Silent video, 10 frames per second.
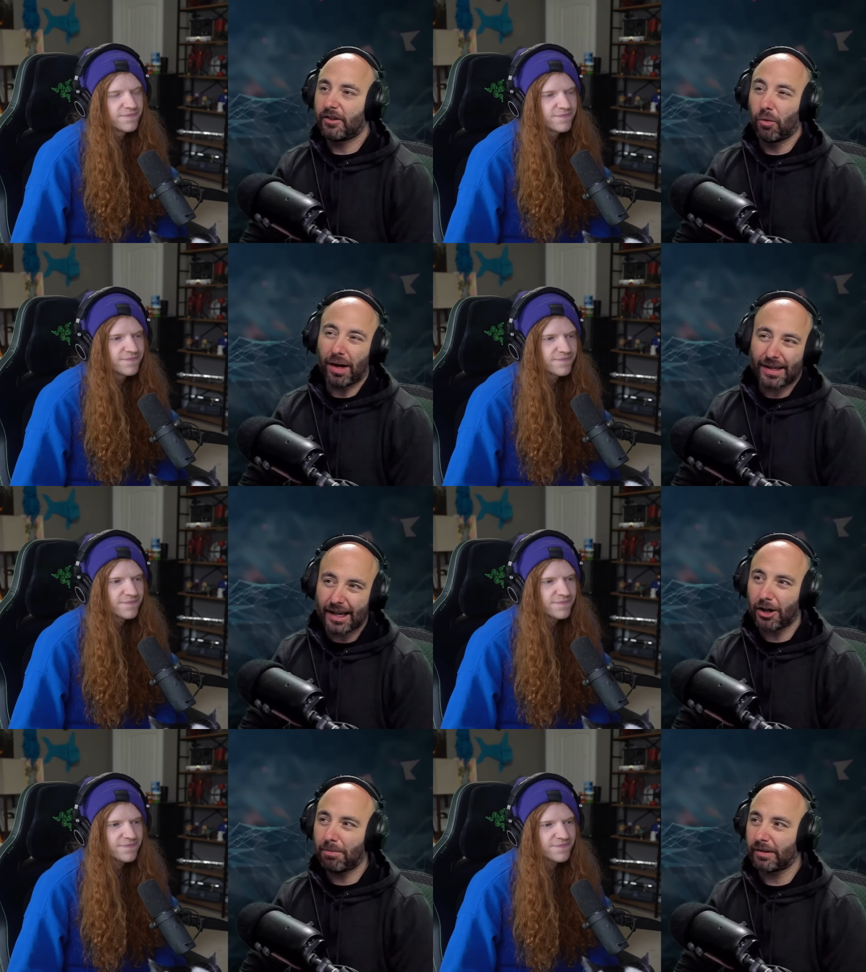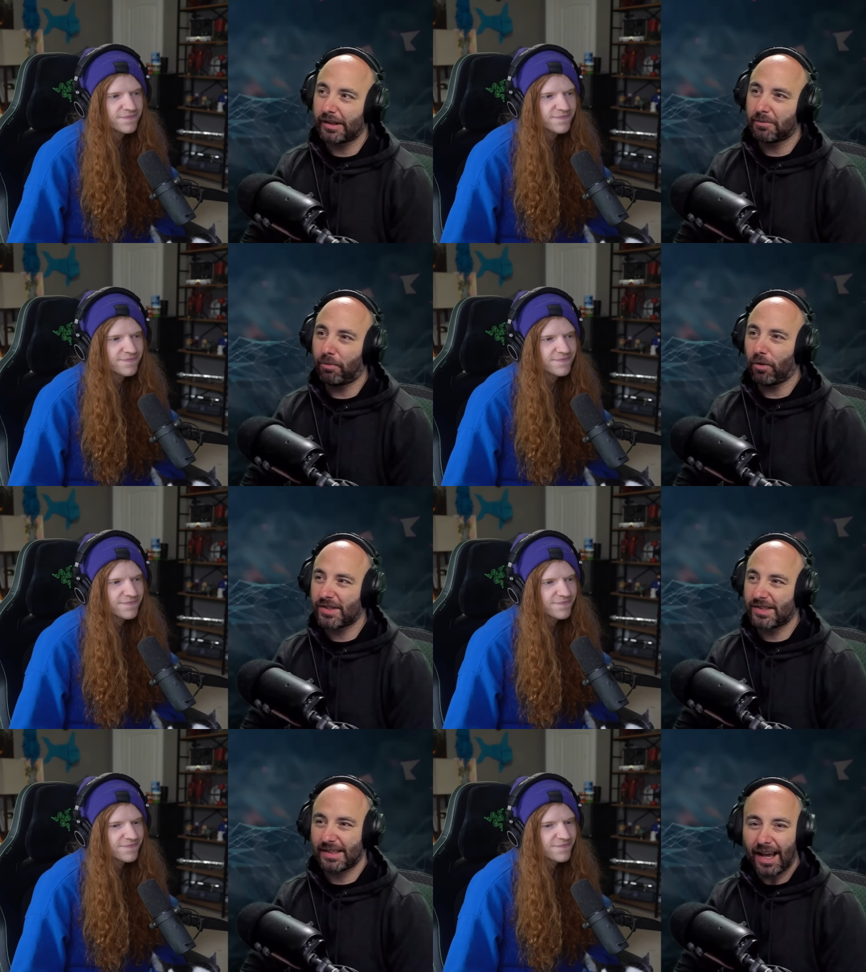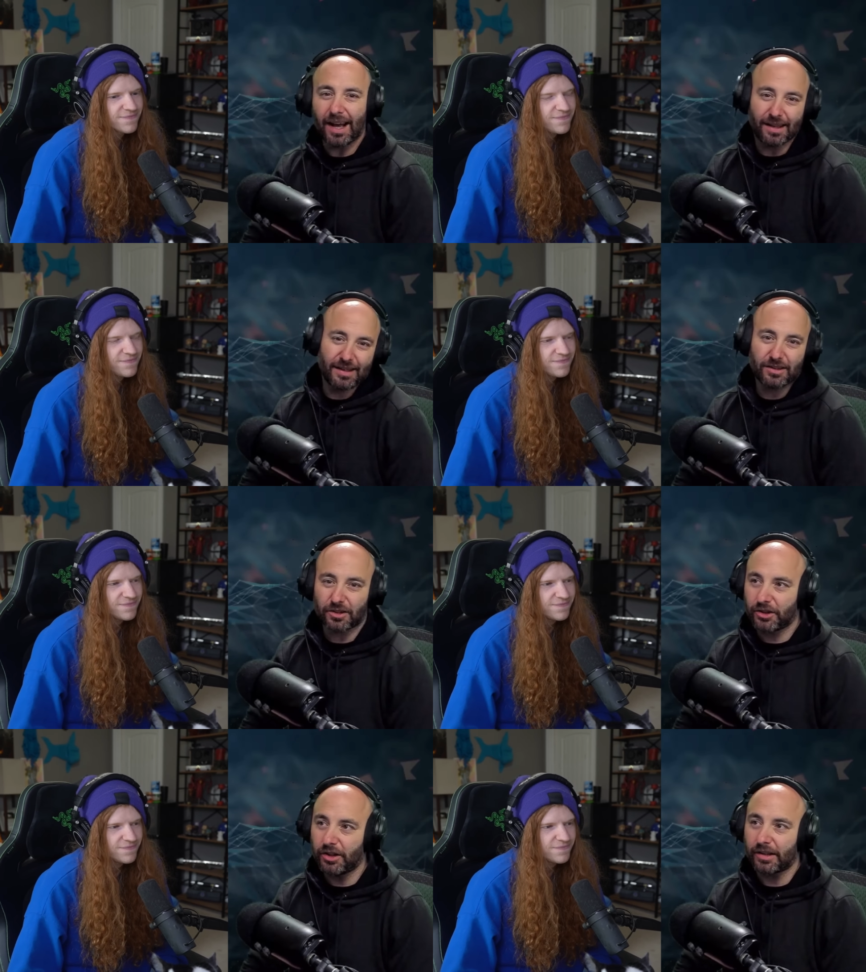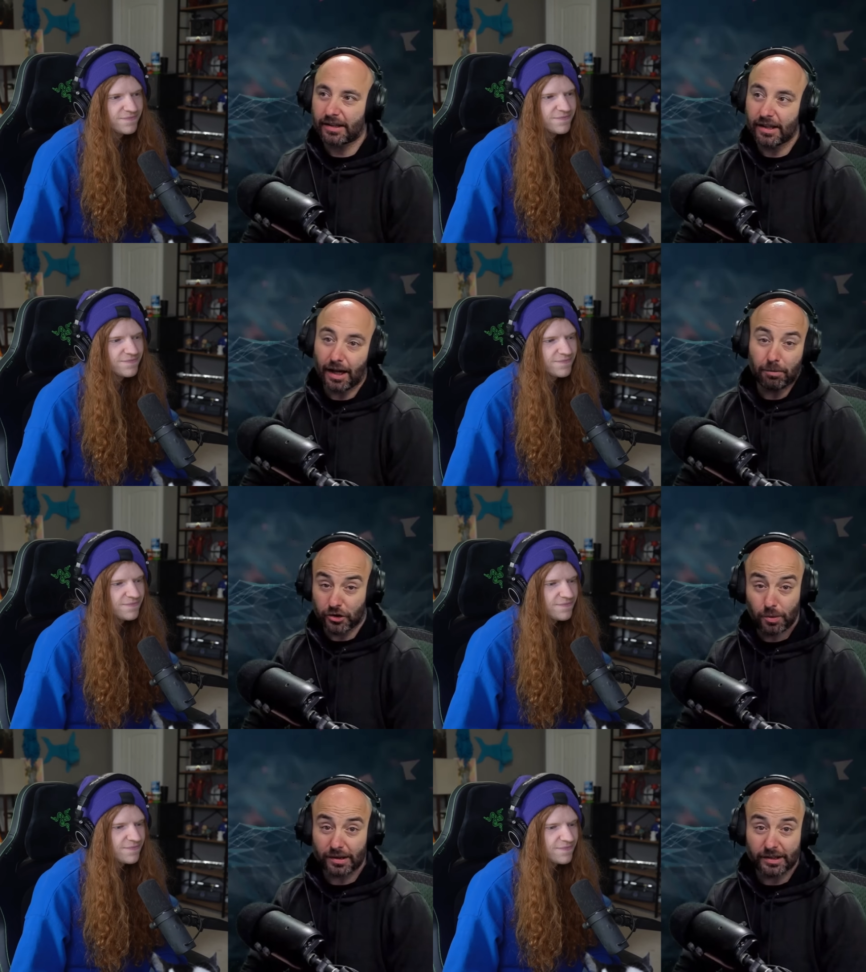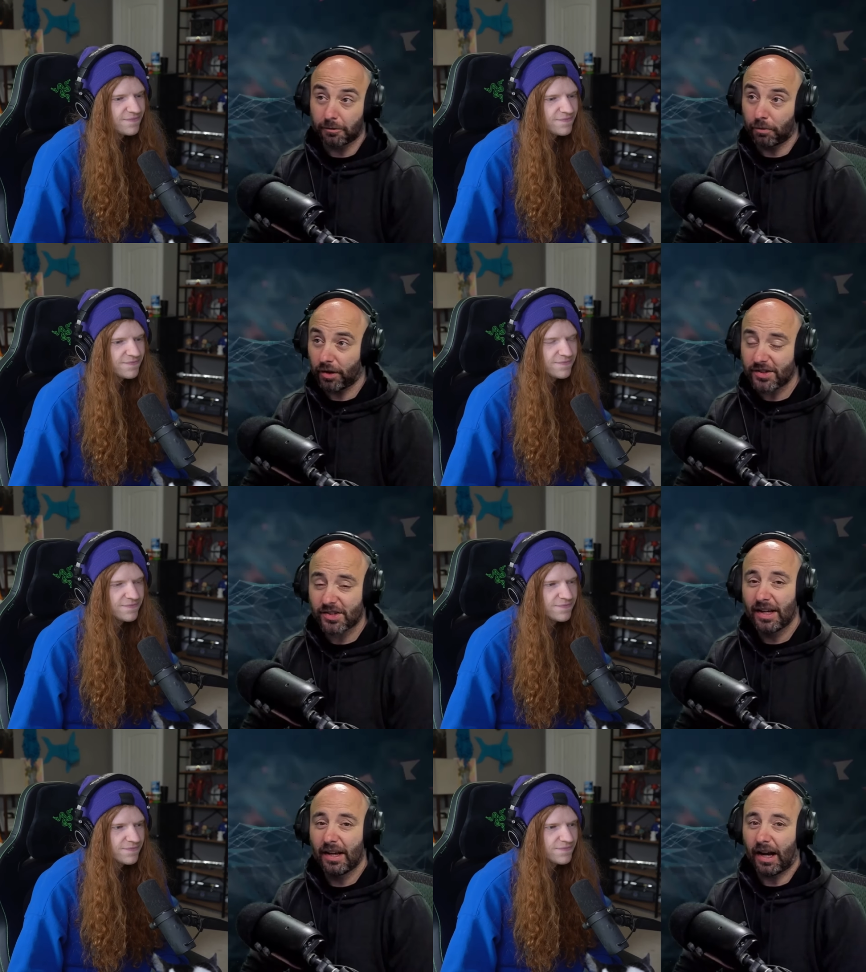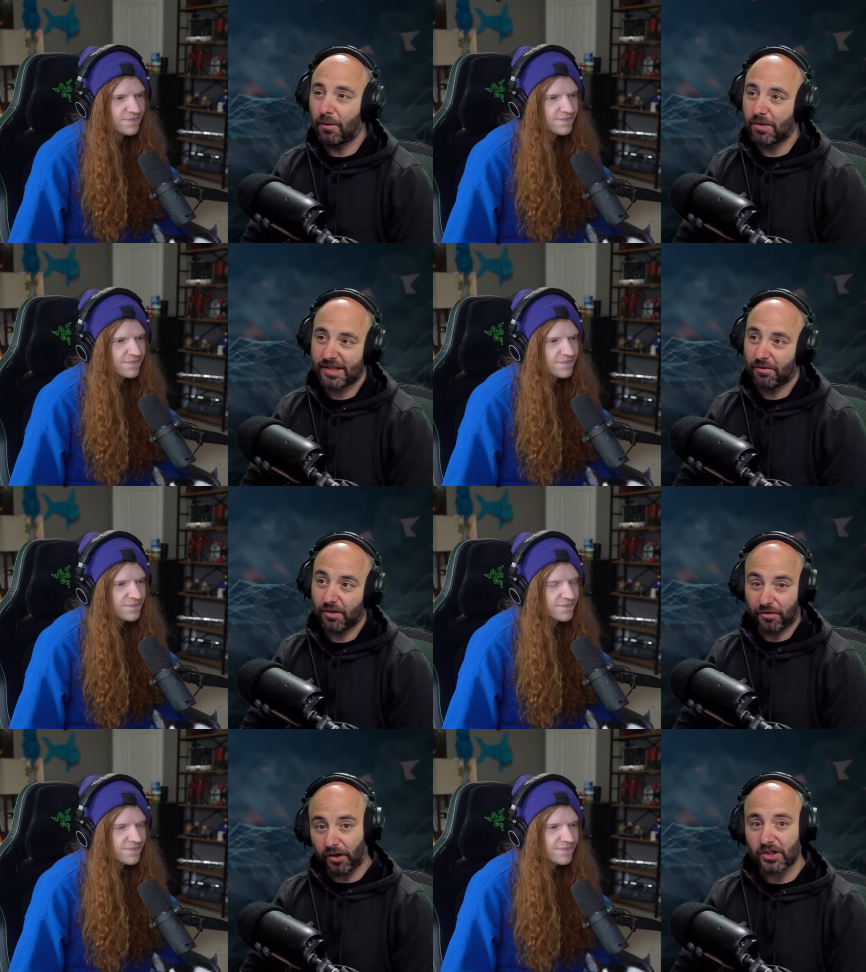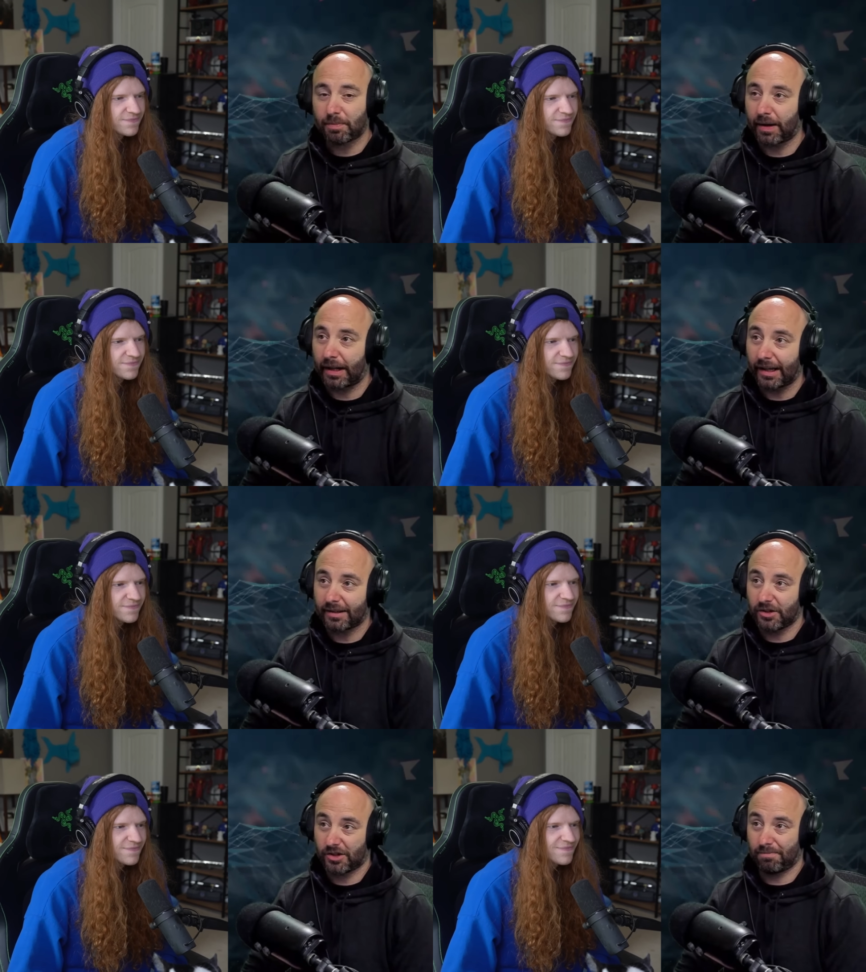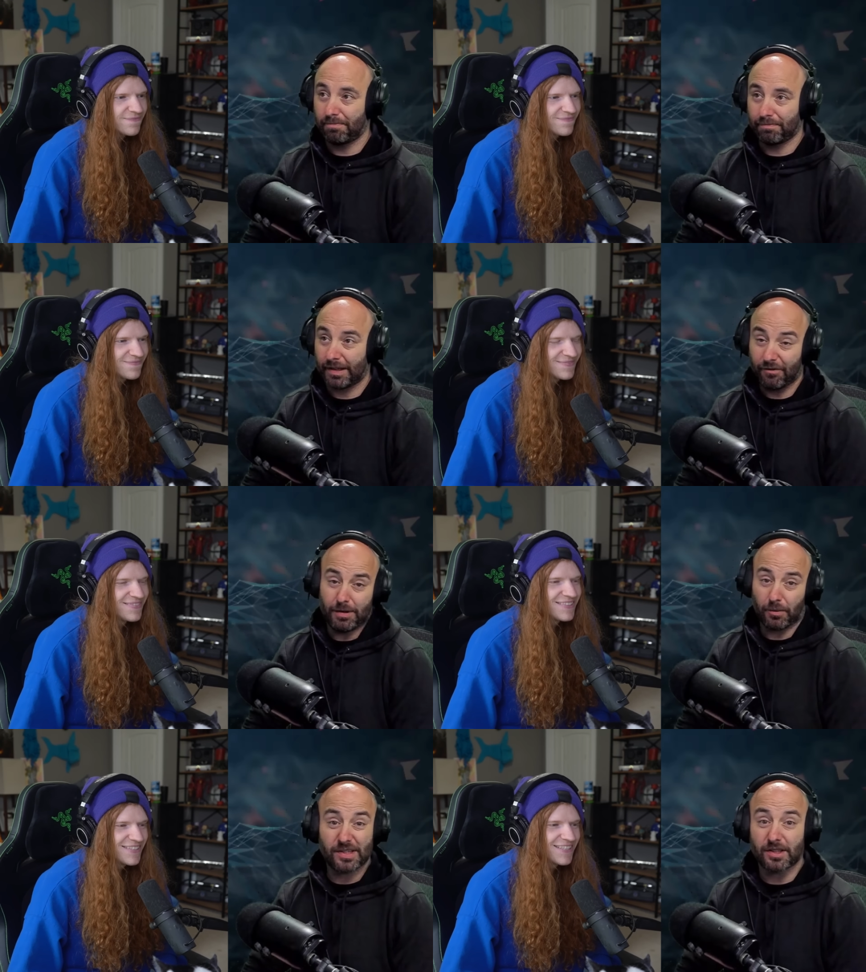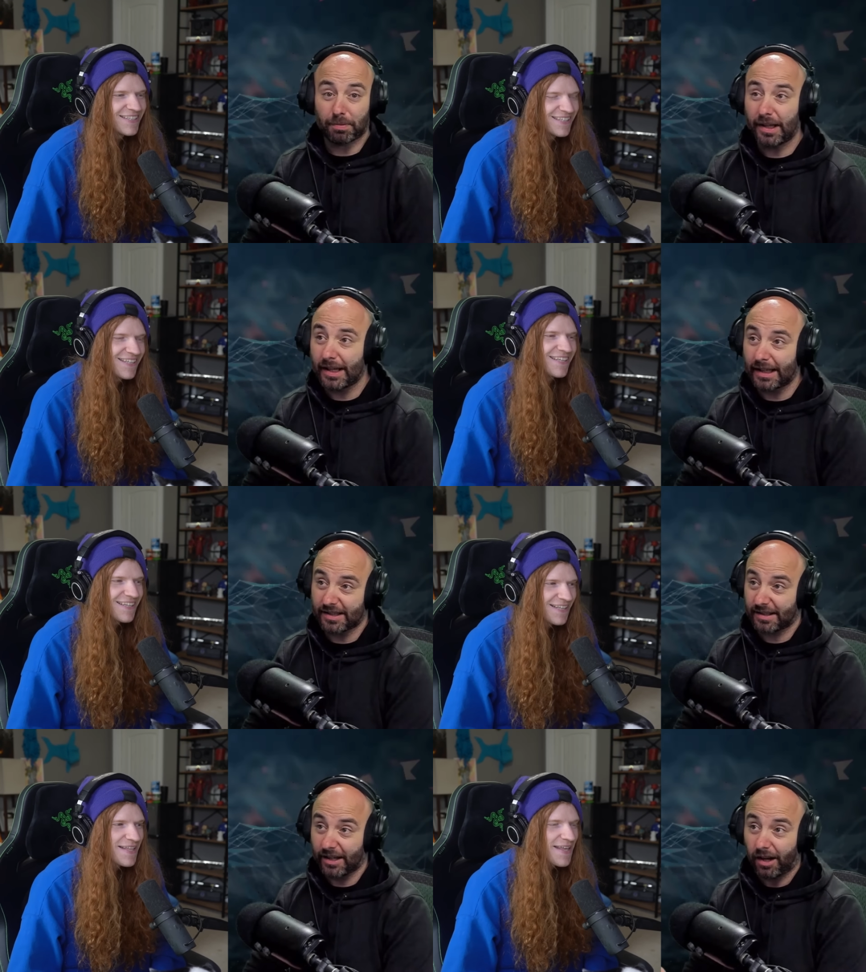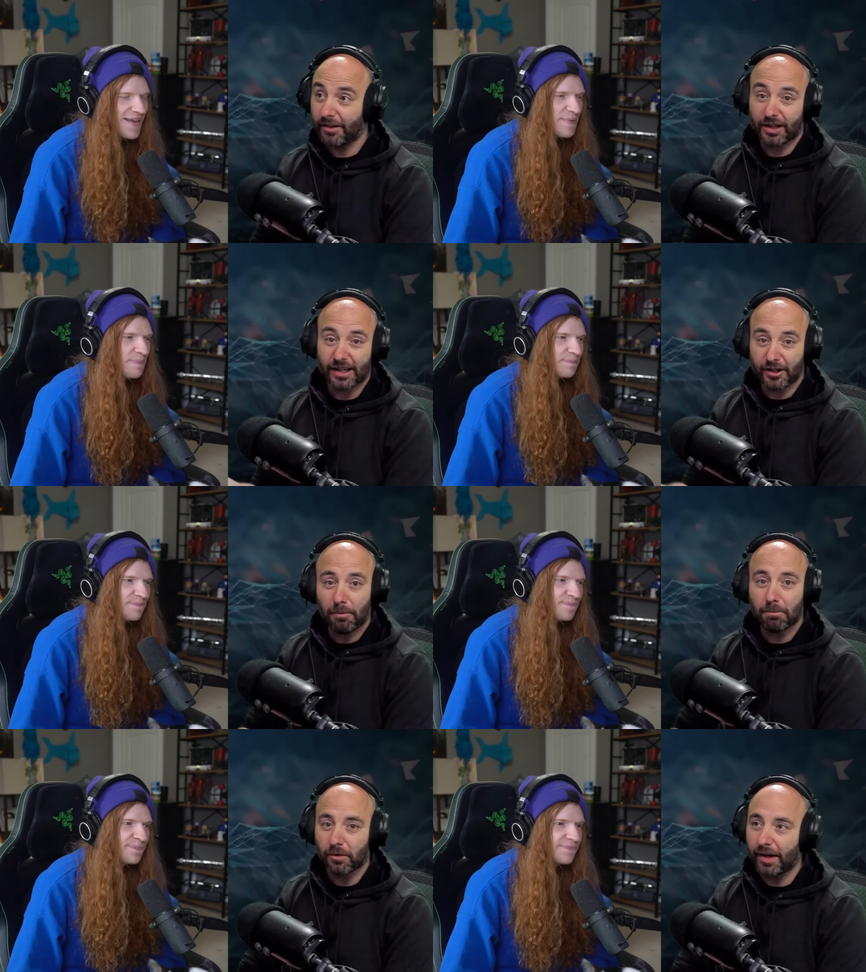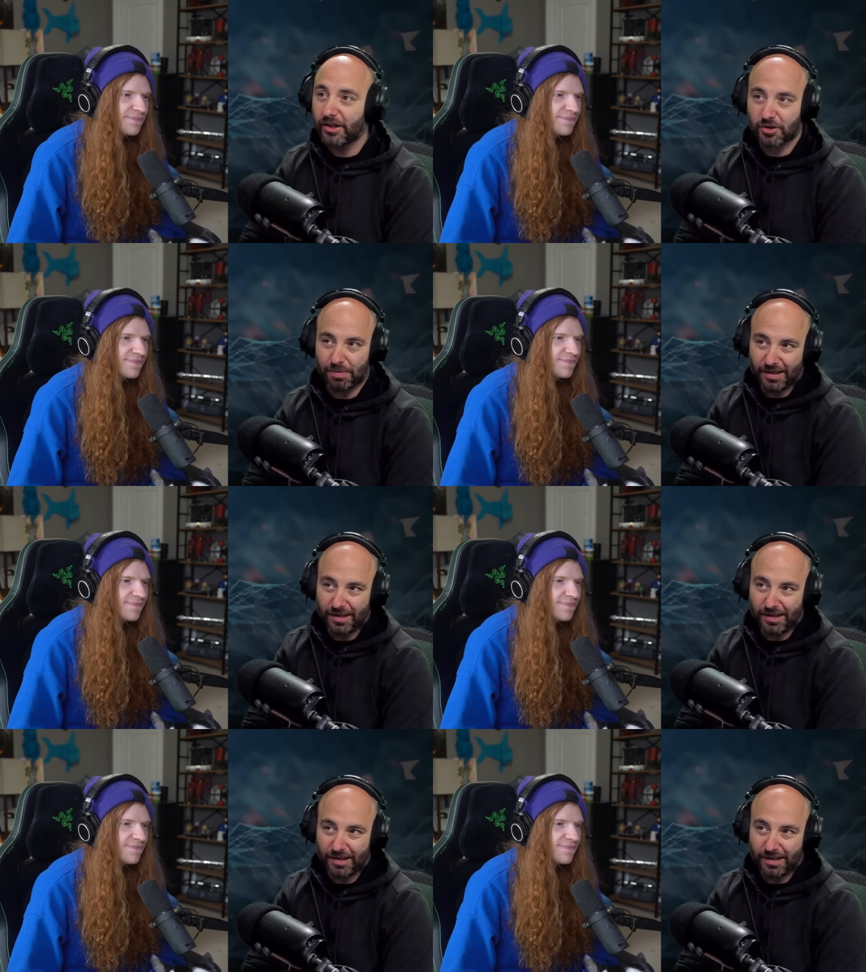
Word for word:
Speaker 1: Do I care about leaderboards? Yeah, I think they're good. Like Diablo 2 had leaderboards. I was never first, but I like to just give me a reason to play, get get yeah. on there, get a number, right? Just